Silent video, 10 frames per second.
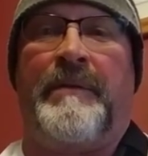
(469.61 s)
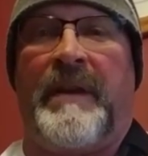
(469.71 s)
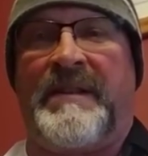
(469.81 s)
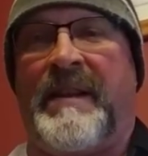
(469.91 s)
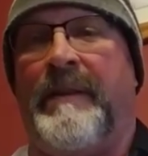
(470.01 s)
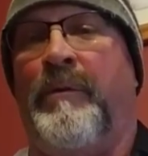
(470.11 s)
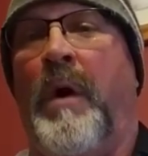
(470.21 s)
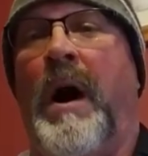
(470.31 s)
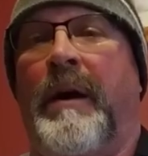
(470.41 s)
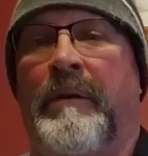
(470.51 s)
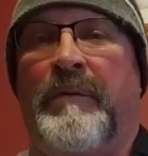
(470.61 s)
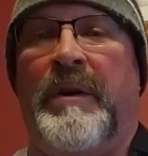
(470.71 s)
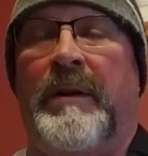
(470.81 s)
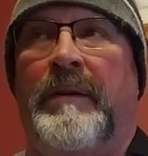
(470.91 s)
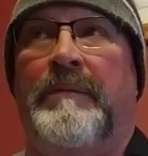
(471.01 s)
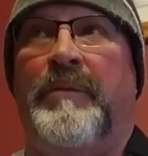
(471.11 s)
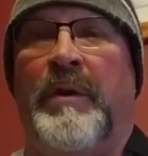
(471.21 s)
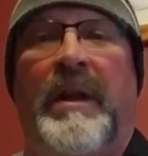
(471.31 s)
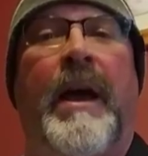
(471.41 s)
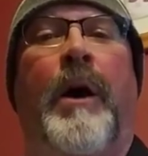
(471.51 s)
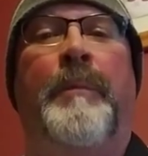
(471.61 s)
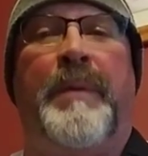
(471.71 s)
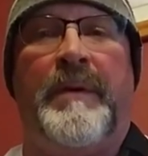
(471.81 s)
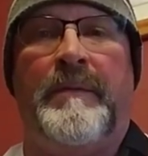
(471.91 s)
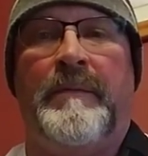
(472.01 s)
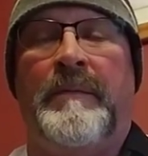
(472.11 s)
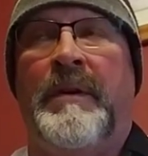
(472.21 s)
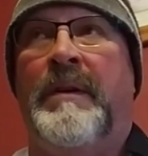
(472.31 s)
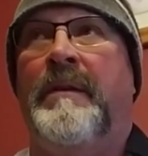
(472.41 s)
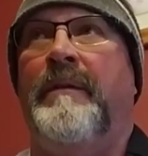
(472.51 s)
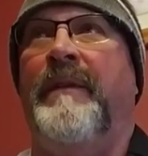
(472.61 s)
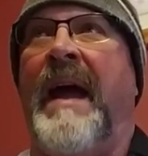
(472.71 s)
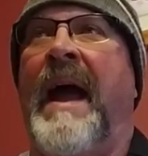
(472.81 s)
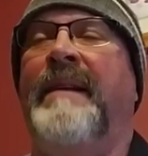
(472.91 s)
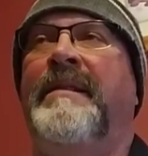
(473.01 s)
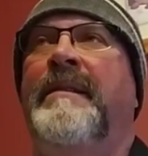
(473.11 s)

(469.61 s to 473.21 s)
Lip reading: They say the water will help that.